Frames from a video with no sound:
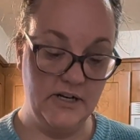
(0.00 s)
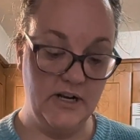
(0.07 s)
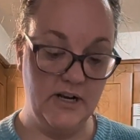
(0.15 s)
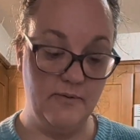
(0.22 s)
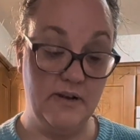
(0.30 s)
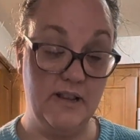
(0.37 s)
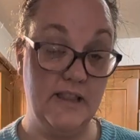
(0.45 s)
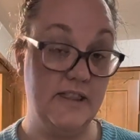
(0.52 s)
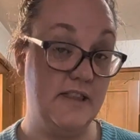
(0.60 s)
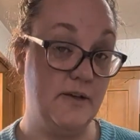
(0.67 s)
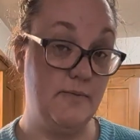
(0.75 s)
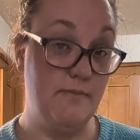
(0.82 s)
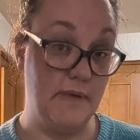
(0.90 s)
and I'm going to let
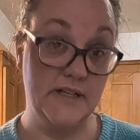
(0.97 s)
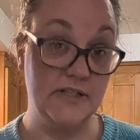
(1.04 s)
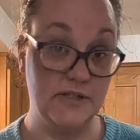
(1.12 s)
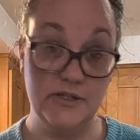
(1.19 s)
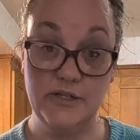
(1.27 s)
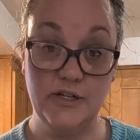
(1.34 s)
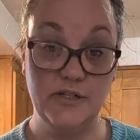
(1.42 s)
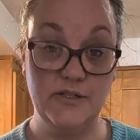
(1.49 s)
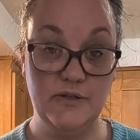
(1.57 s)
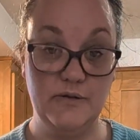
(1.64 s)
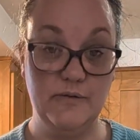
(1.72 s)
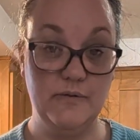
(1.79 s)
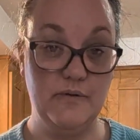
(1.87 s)
the mixer
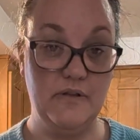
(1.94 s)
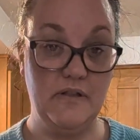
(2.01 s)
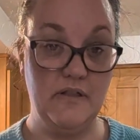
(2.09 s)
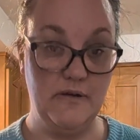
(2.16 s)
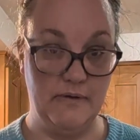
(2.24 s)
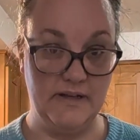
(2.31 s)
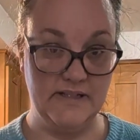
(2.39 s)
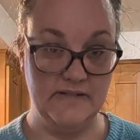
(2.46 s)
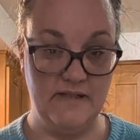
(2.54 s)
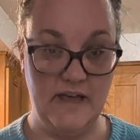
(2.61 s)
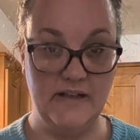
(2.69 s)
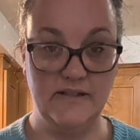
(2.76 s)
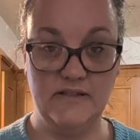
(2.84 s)
do the rest of
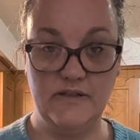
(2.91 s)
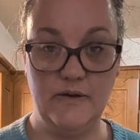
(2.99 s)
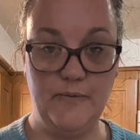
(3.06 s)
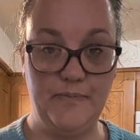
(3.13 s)
that. So